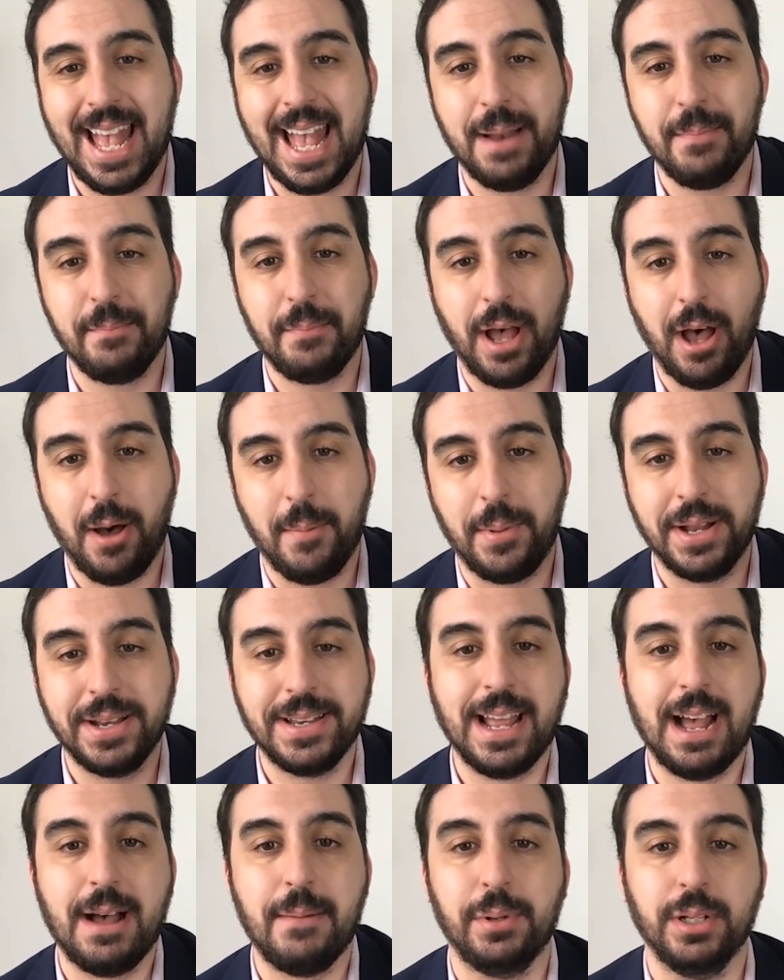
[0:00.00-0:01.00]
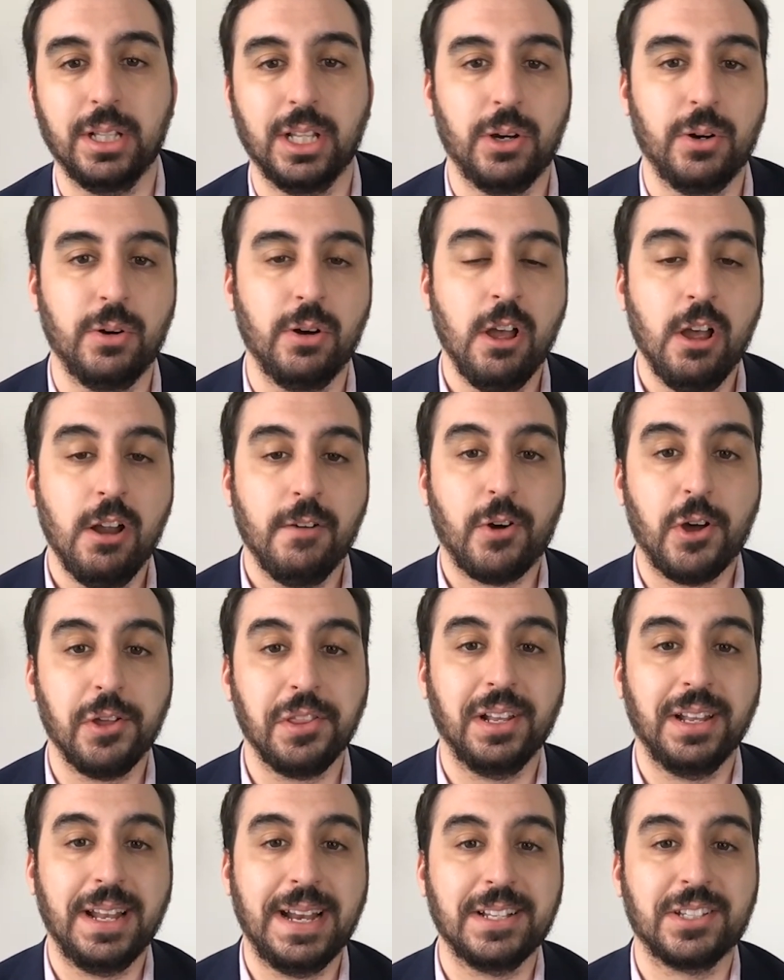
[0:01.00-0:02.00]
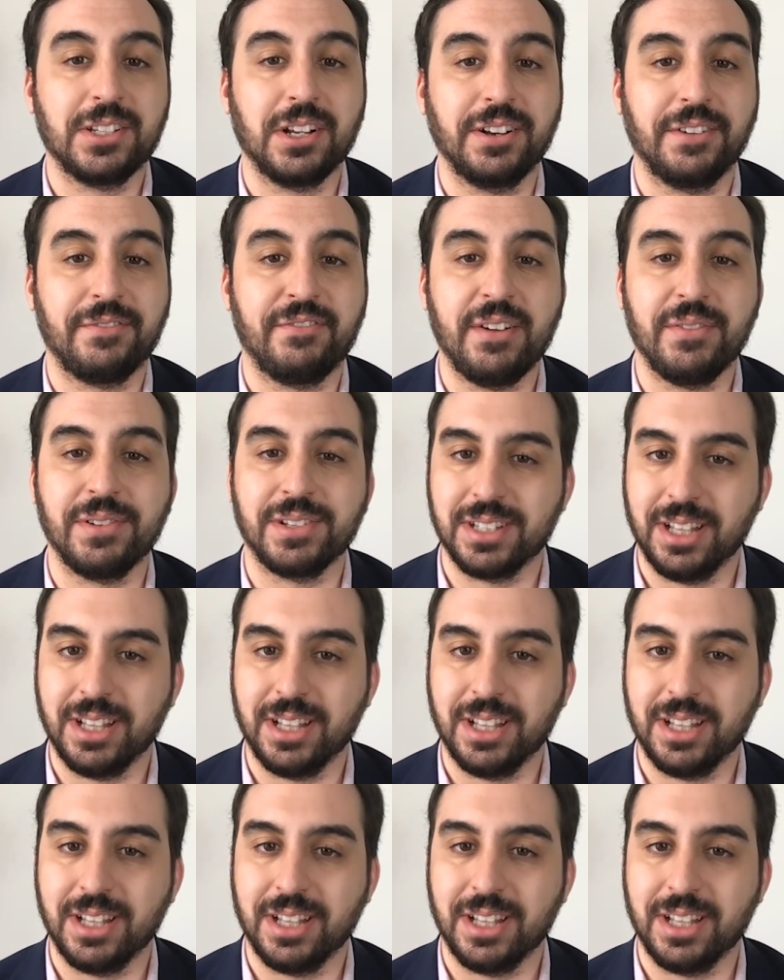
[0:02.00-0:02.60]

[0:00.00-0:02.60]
and bell button down below for all the latest on your favorite